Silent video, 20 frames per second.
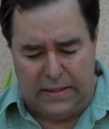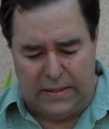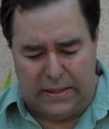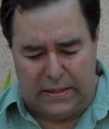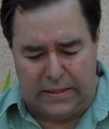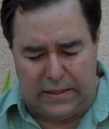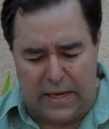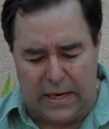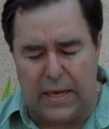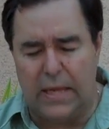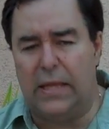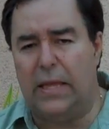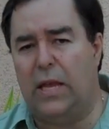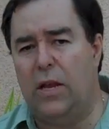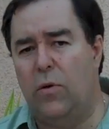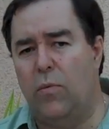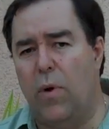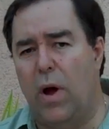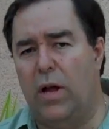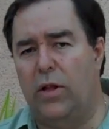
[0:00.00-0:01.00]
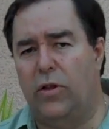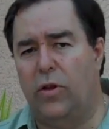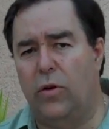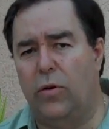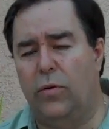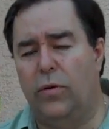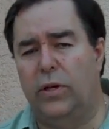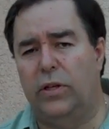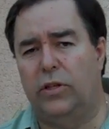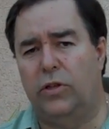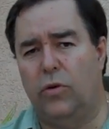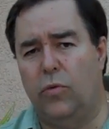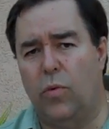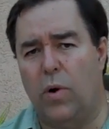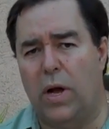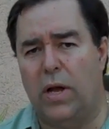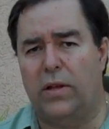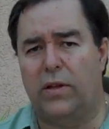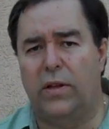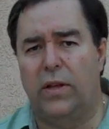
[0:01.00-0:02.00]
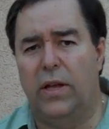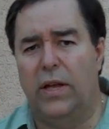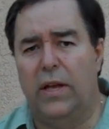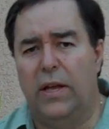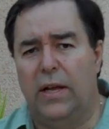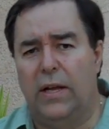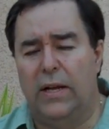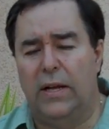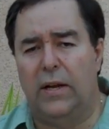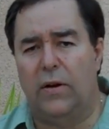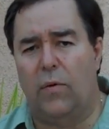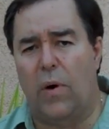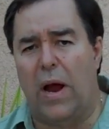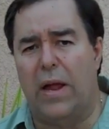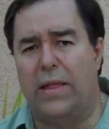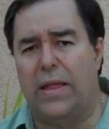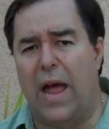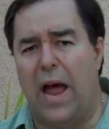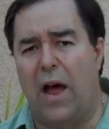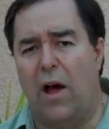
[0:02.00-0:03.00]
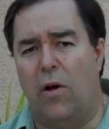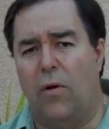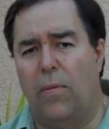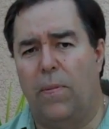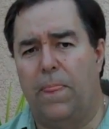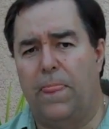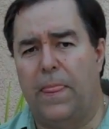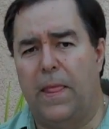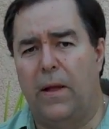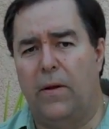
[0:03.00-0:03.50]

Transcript: The second thing you want to do is you want to write down